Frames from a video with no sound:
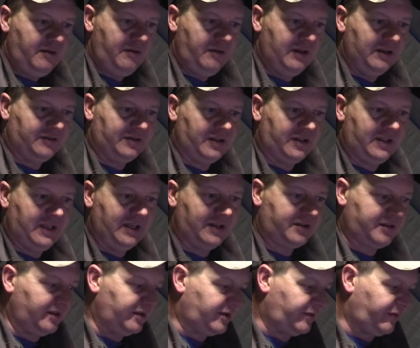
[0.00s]
is the
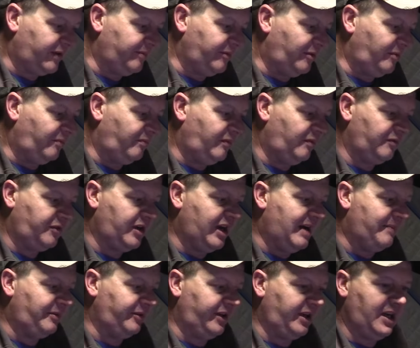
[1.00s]
distance from the
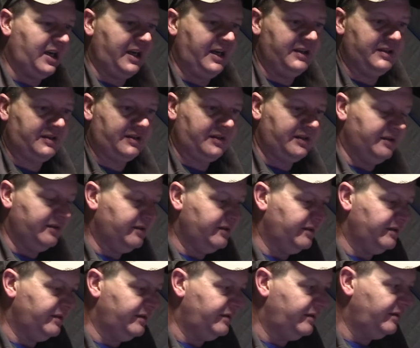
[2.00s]
top of the ice
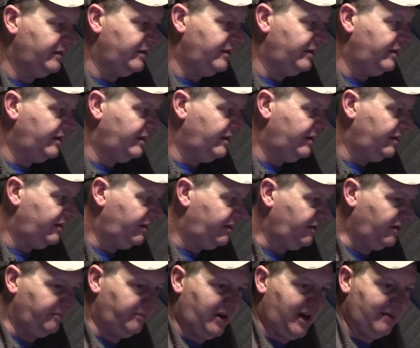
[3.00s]
to
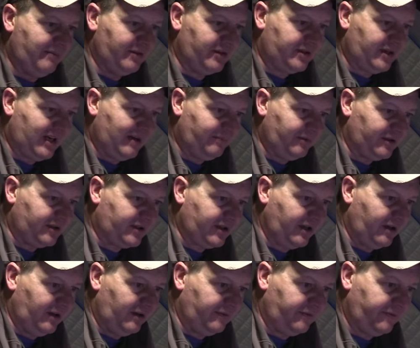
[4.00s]
the bobber stop
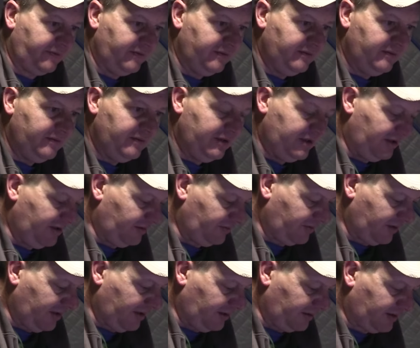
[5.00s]
itself and it'll,
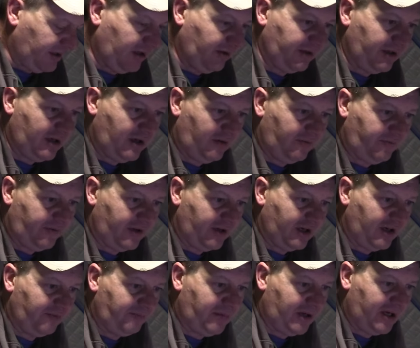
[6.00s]
it'll tell you how far
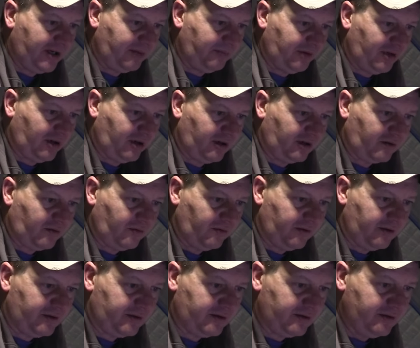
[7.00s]
off bottom you are of
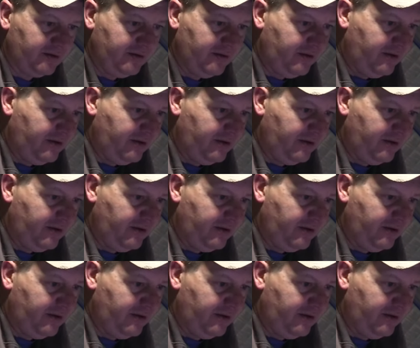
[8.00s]
course